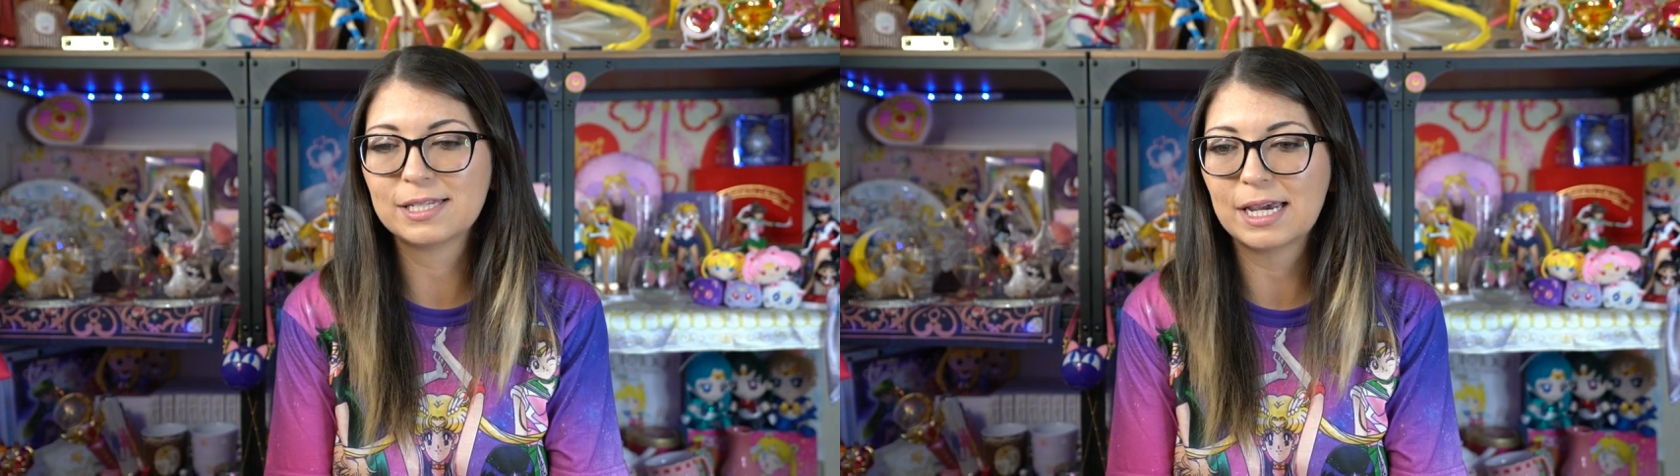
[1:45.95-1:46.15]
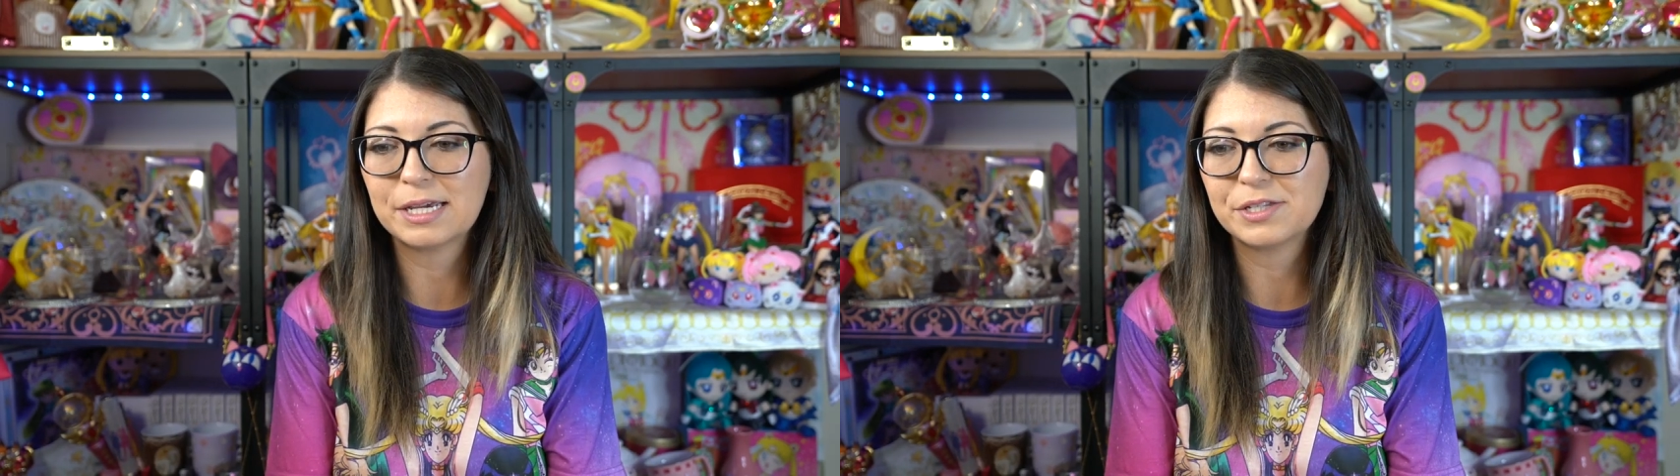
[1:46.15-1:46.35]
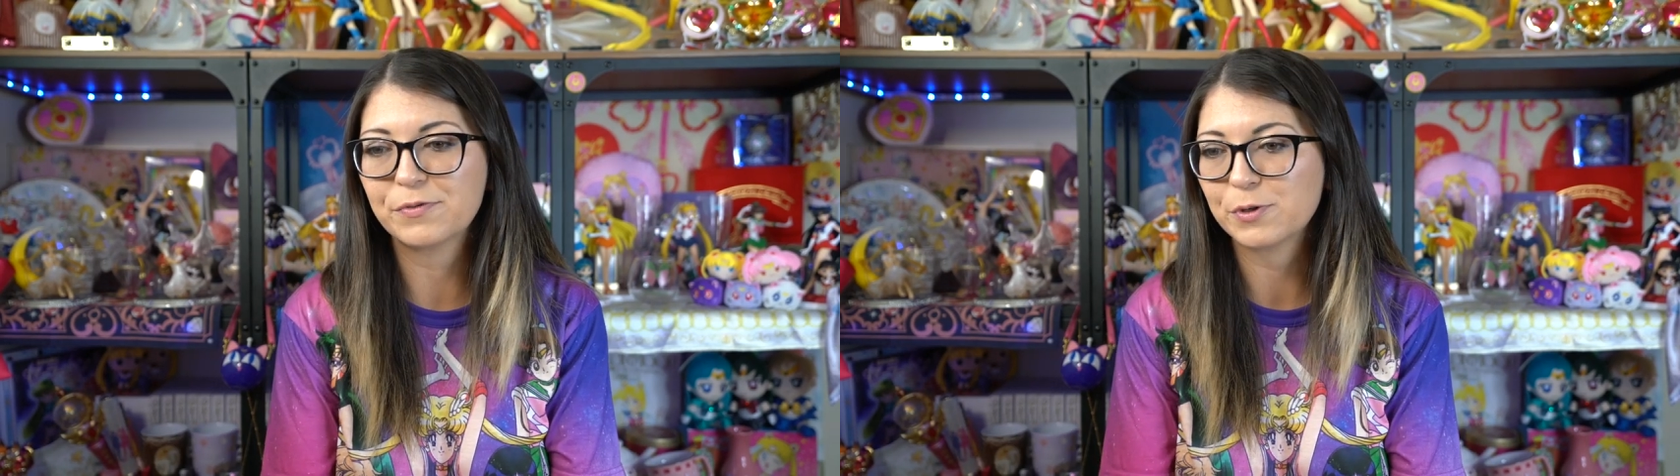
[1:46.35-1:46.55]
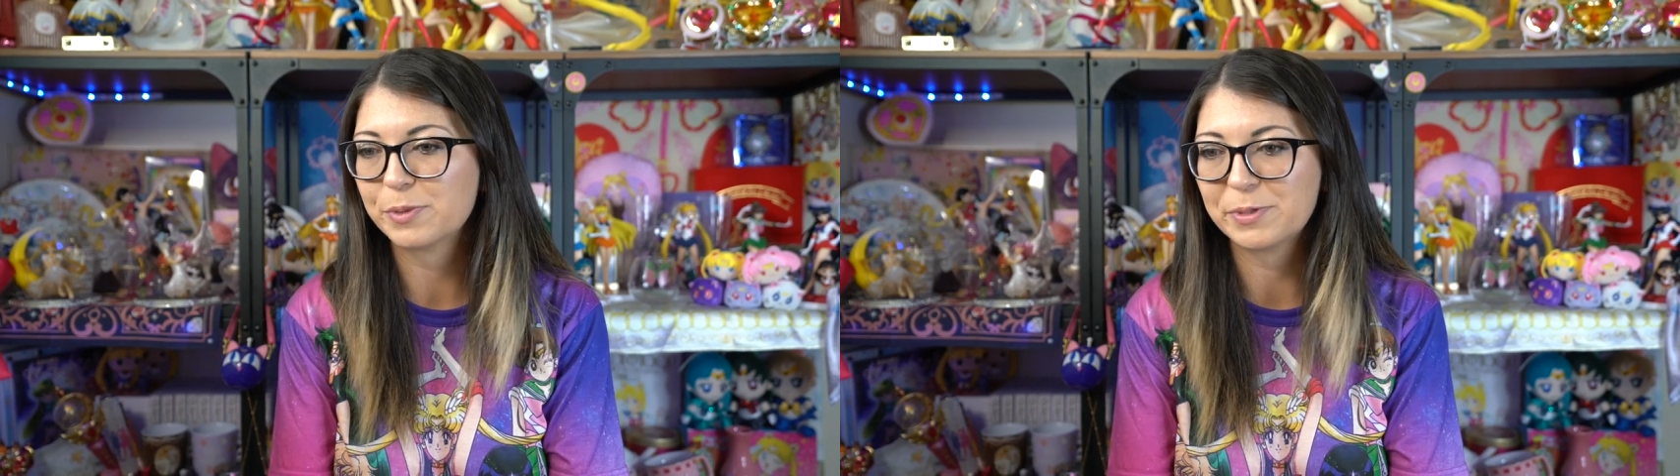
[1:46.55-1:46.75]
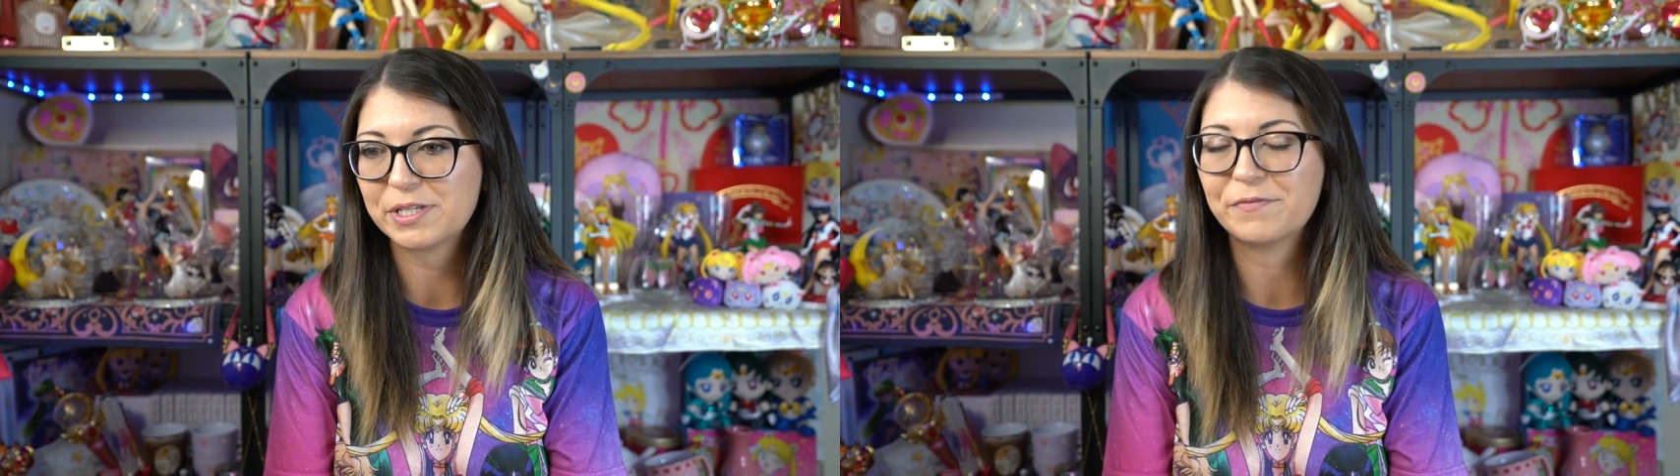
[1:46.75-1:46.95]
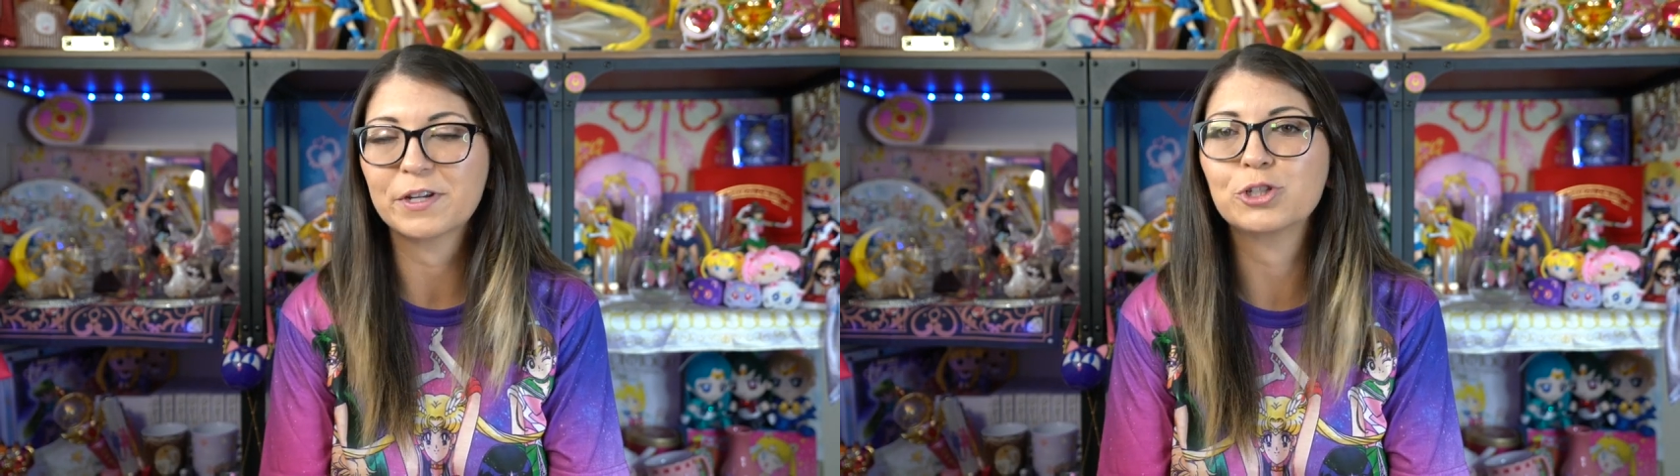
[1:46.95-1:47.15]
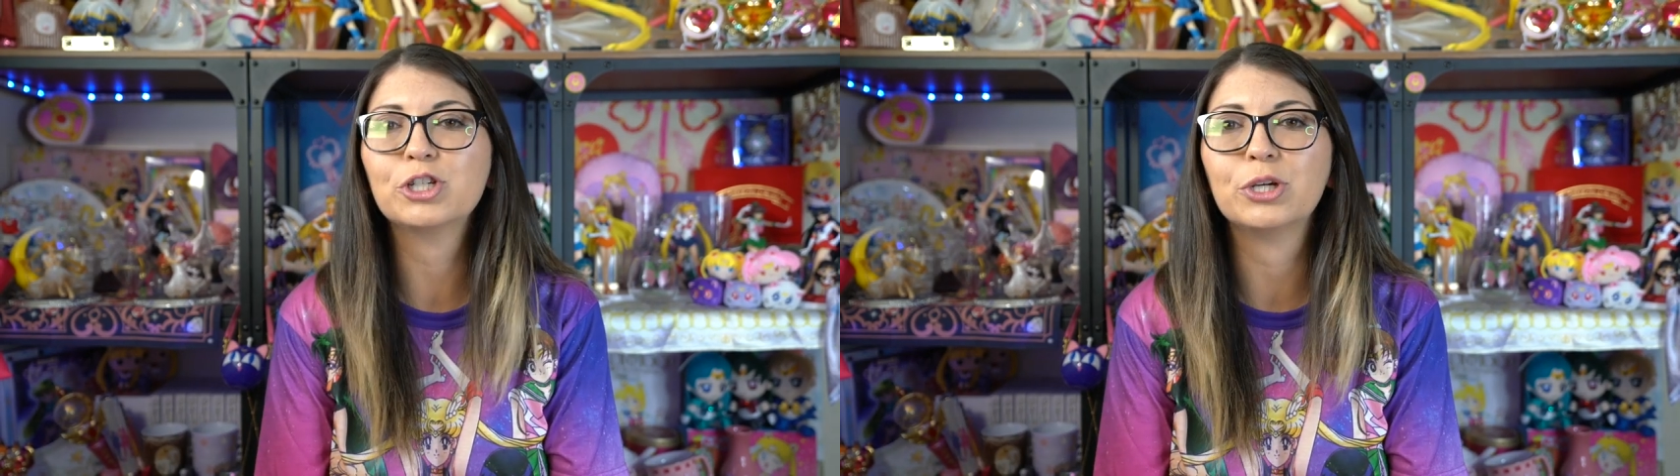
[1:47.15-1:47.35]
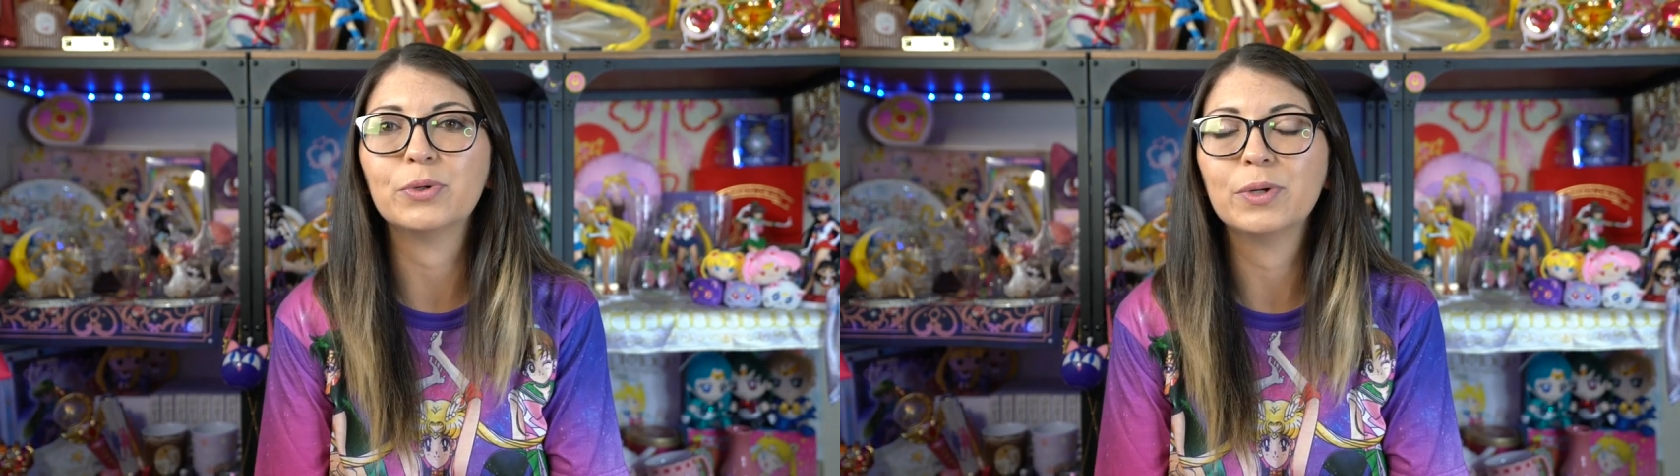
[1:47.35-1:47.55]
says for a specific
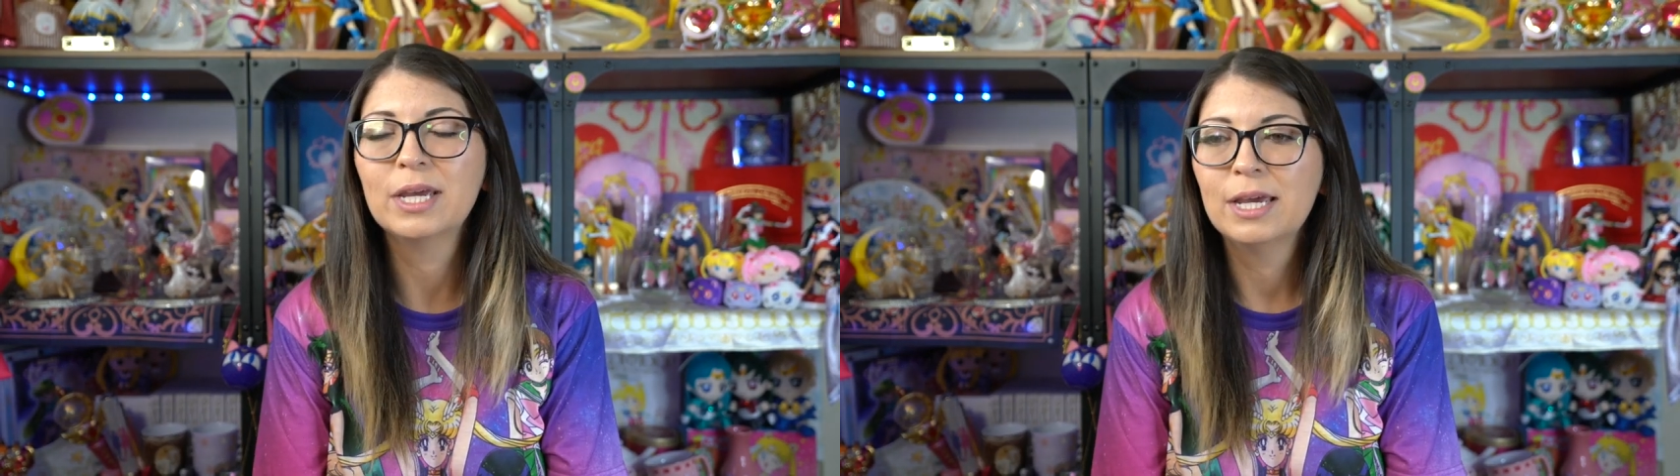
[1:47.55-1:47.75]
shoe,